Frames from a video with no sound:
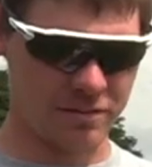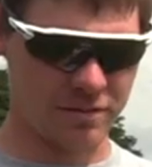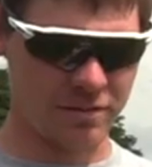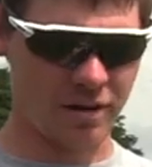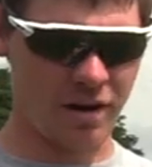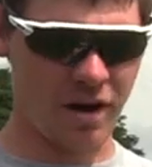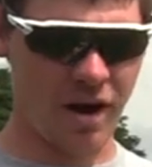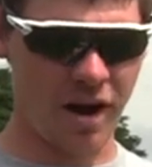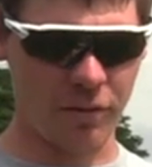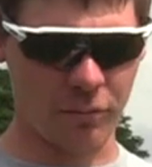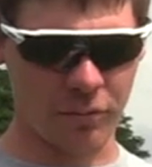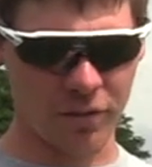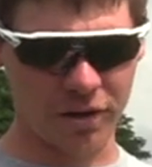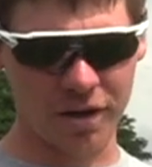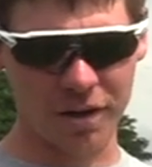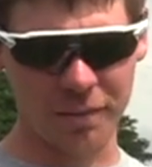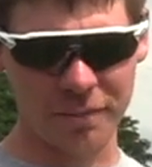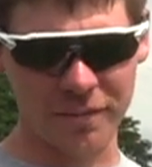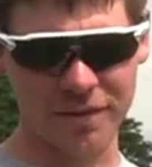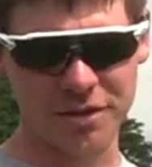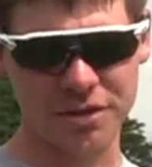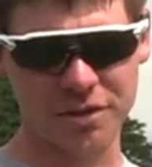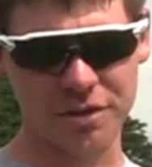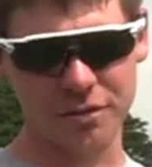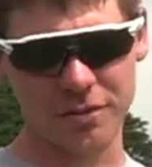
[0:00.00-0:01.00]
All right, we're going to
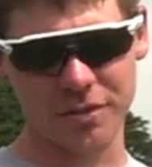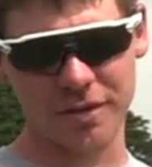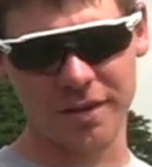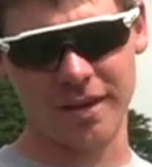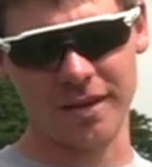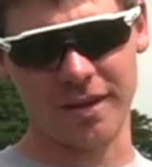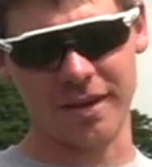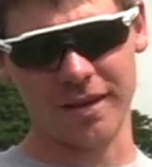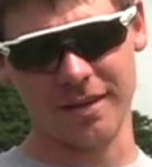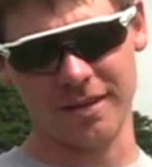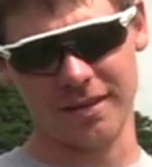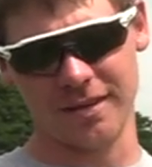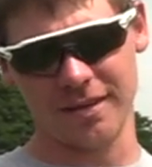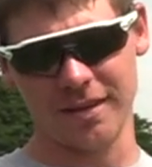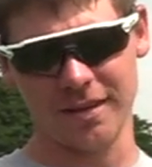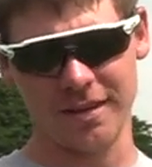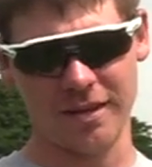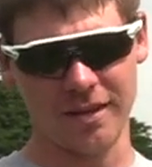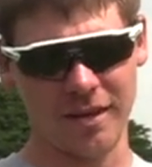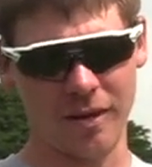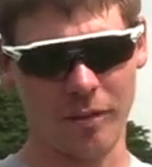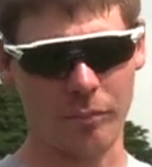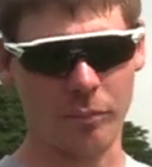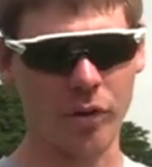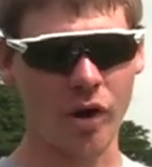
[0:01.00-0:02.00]
be shooting
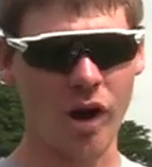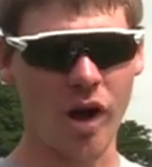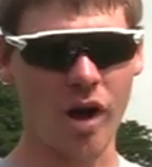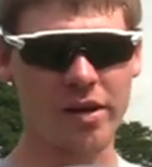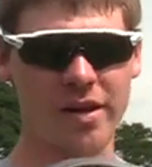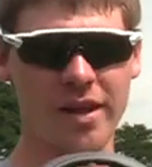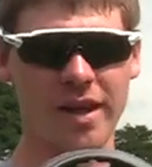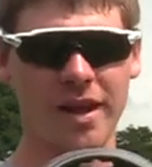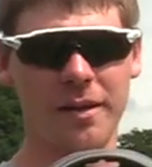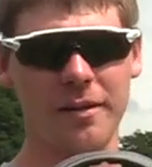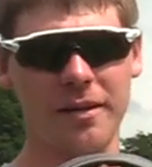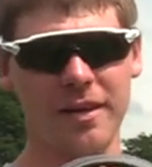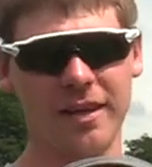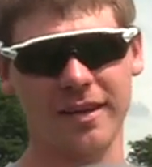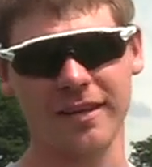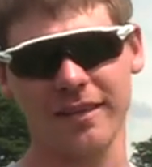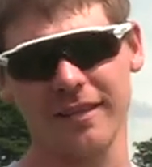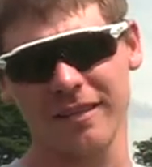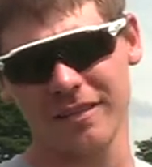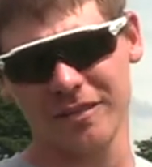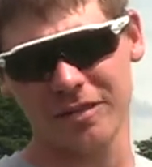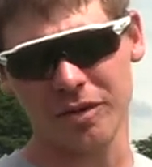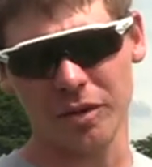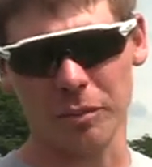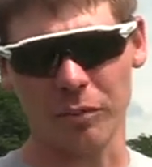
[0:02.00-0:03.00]
a broadhead
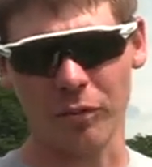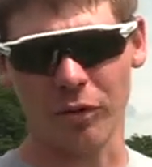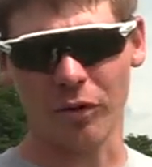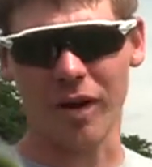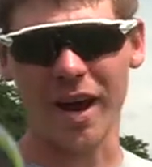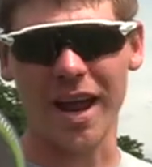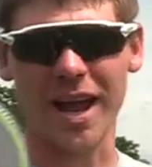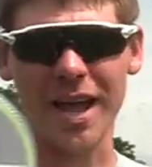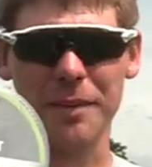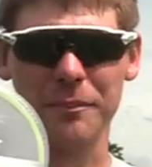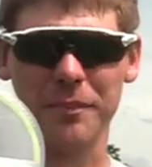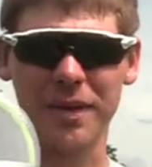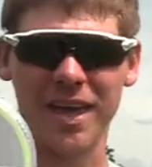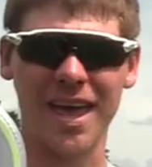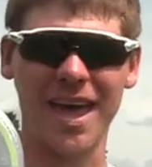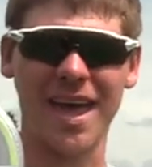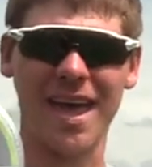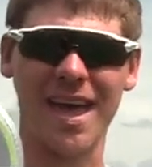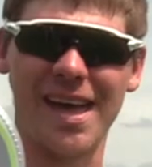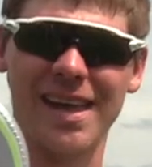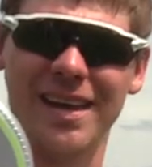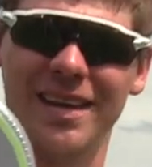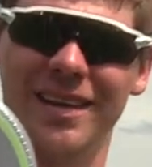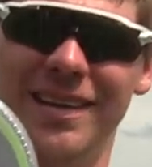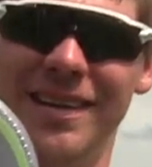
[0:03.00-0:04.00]
from
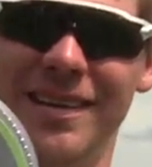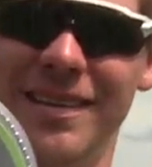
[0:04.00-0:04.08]
Ramcat.